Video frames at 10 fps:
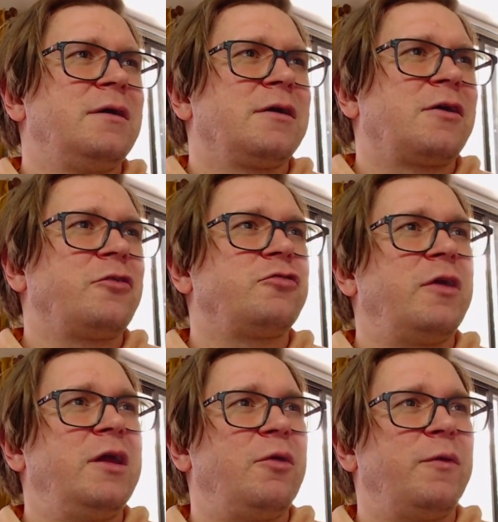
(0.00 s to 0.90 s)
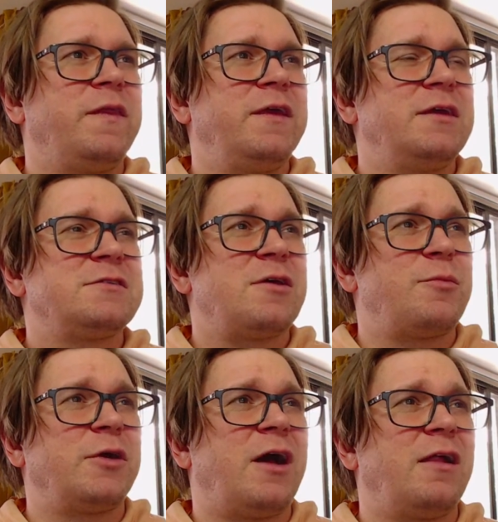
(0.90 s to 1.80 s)
Country with the
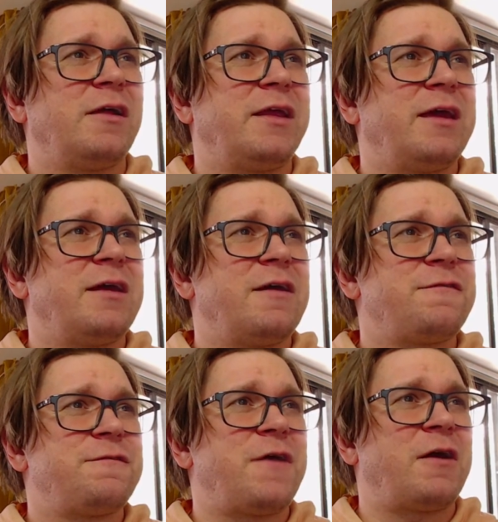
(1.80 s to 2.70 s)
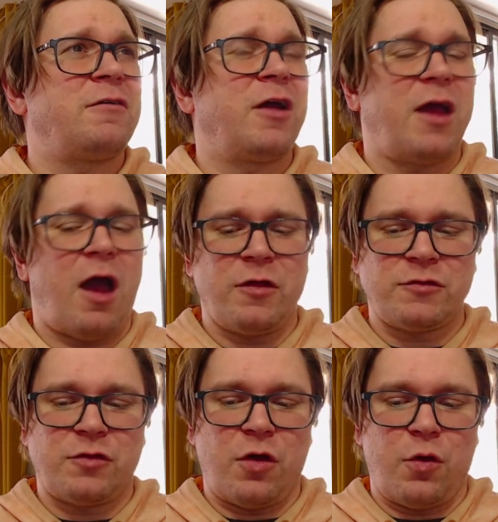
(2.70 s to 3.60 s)
summer holiday
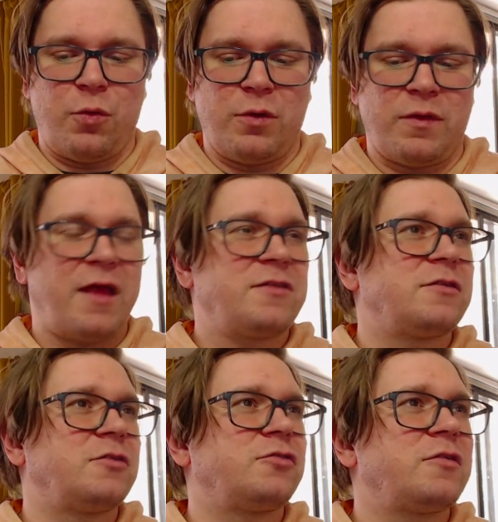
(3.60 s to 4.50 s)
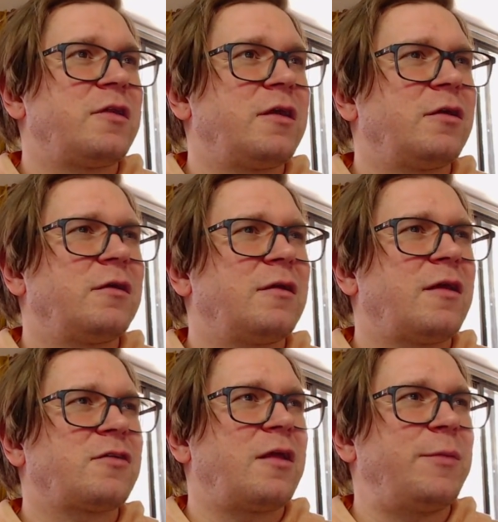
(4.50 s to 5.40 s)
Ferragosto. That's interesting.
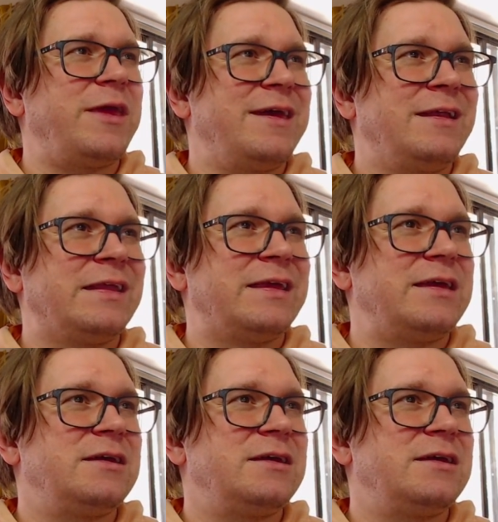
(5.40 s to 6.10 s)
That's got to be Italy.